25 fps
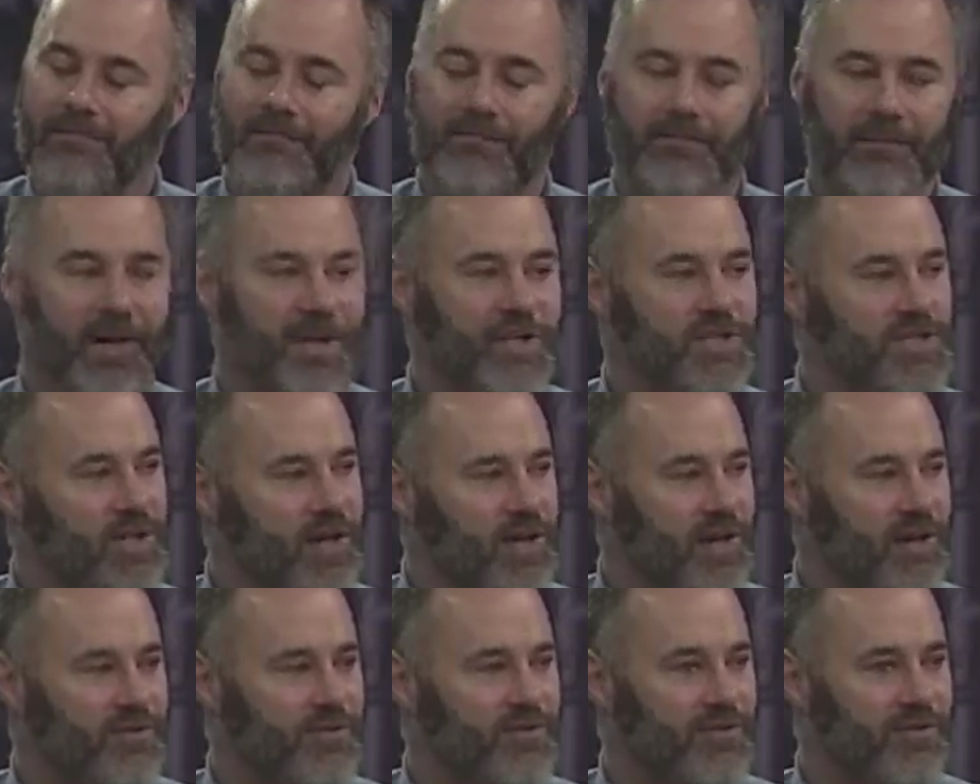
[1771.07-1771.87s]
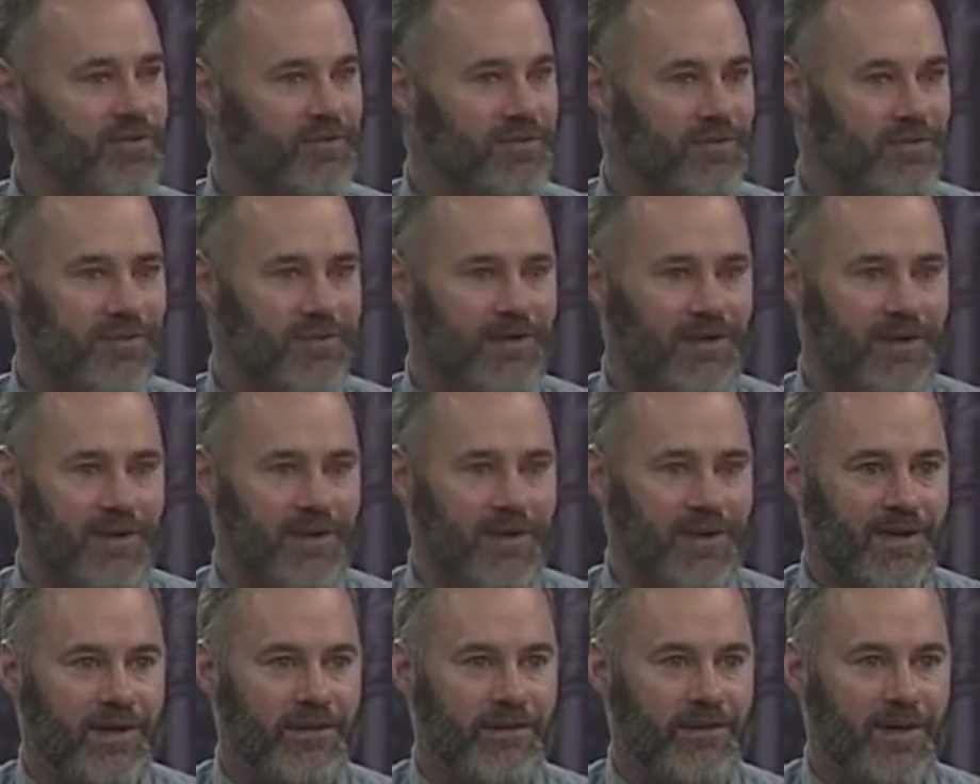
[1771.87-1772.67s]
Mike Johns,
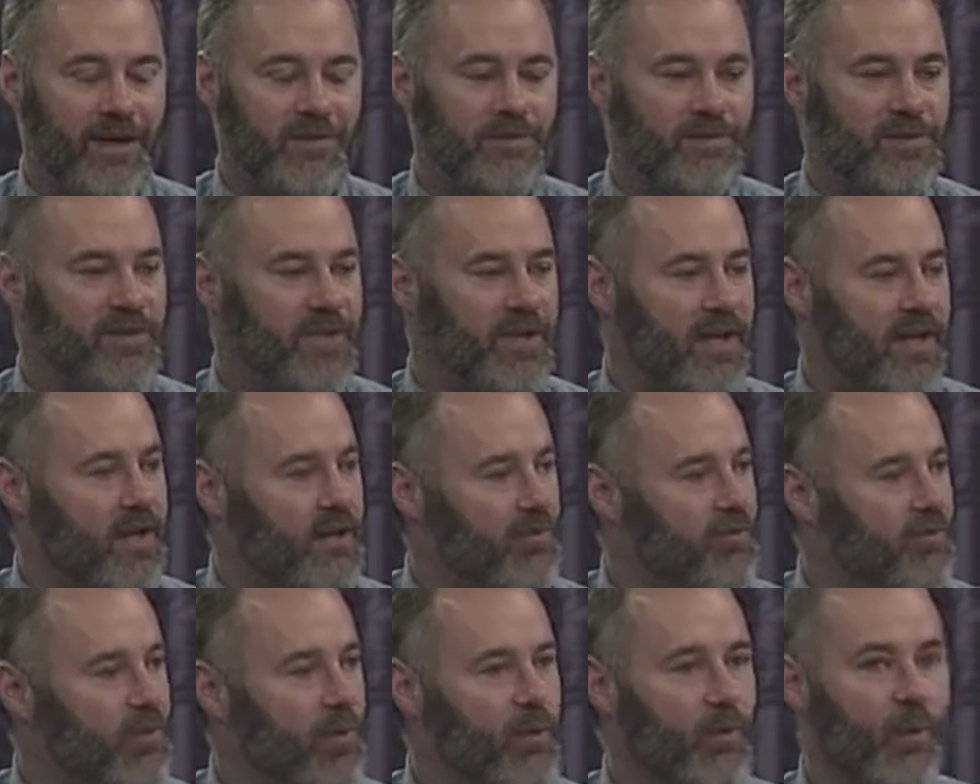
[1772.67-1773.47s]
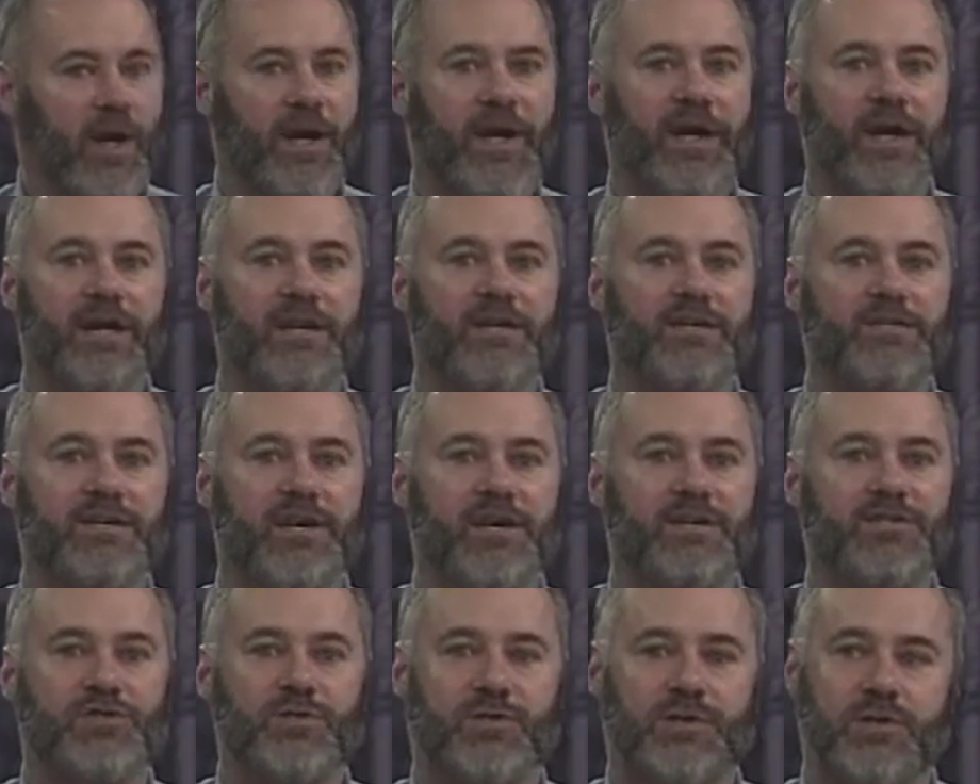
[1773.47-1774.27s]
Heath Hobson, if we want to get in
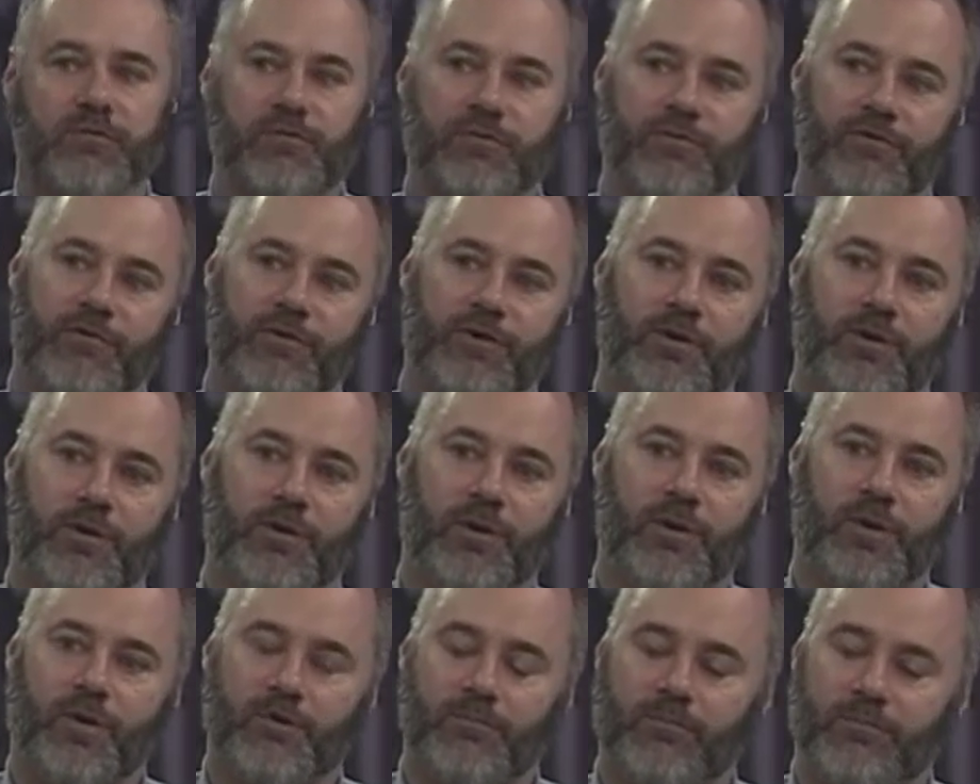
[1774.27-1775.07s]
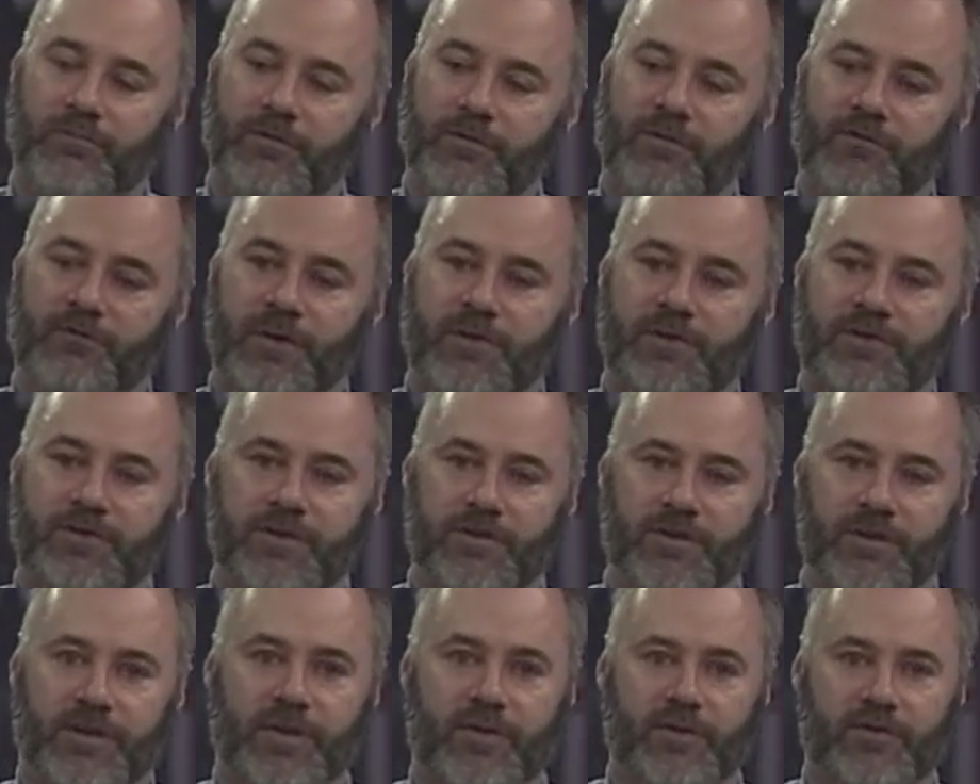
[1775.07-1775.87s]
touch with them, if you're at home, a
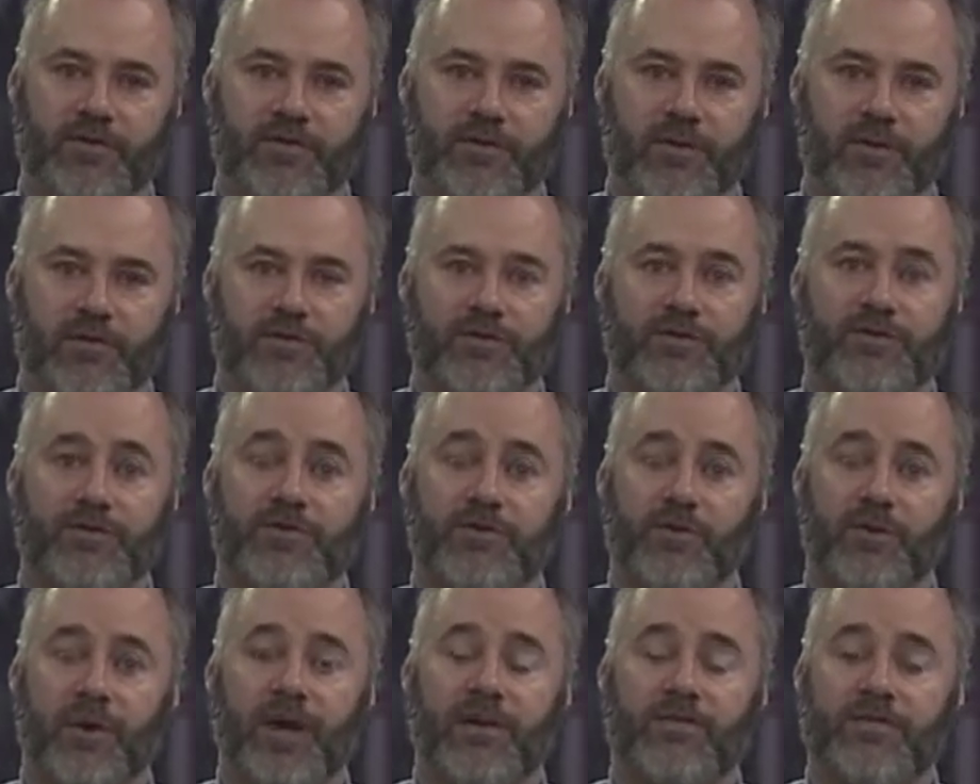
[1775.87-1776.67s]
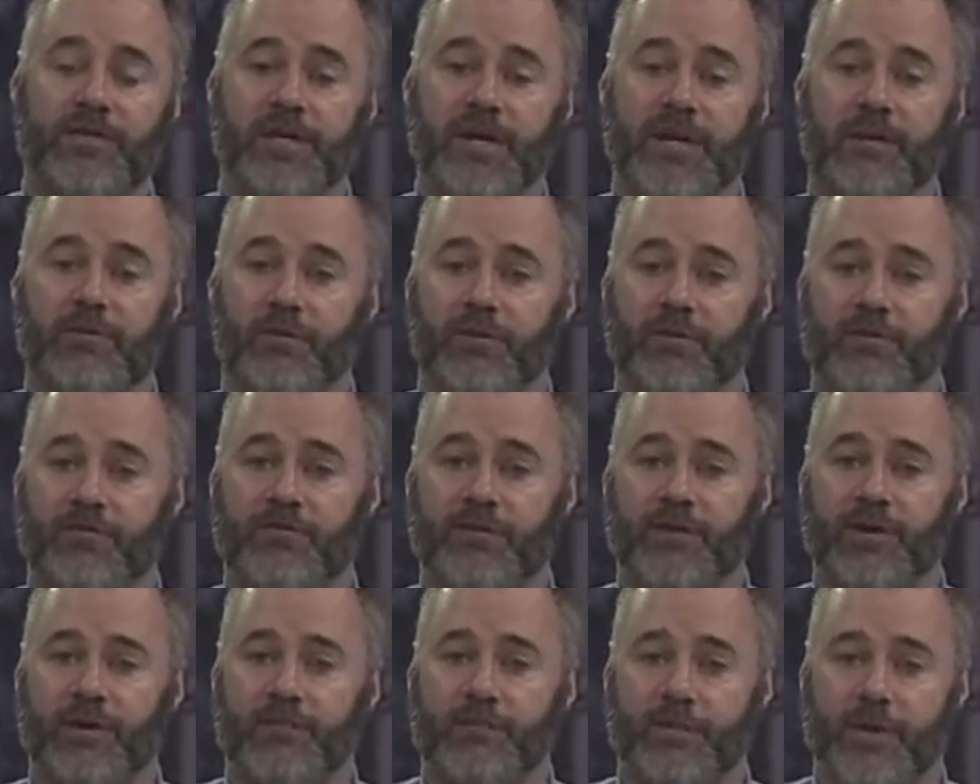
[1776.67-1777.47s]
veteran in need of services, or have a neighbor or
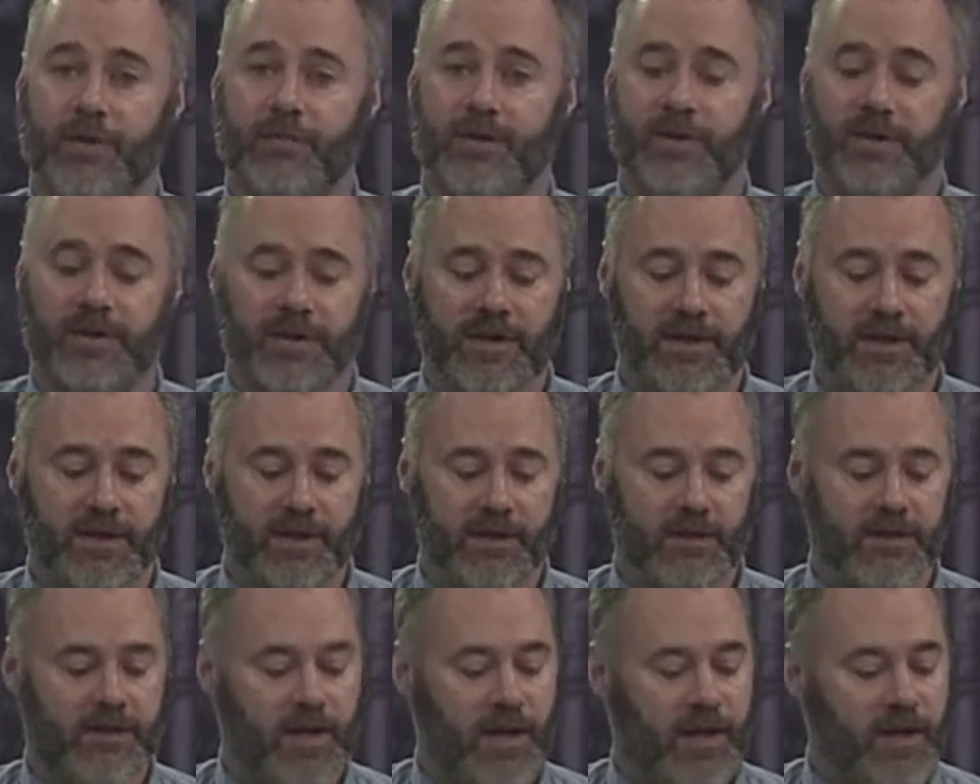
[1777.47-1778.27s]
friend maybe in need,